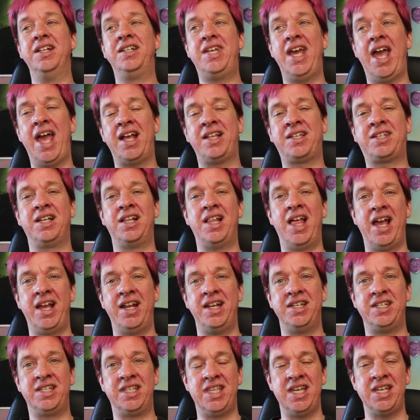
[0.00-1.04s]

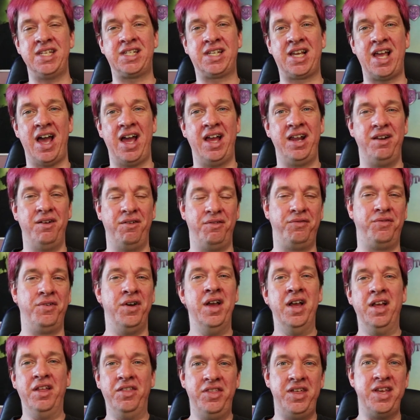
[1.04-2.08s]
tantalite is this kind of
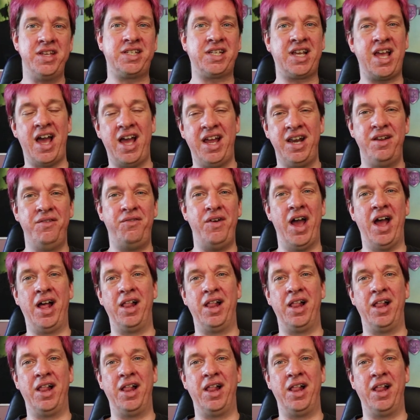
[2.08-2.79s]
this kind of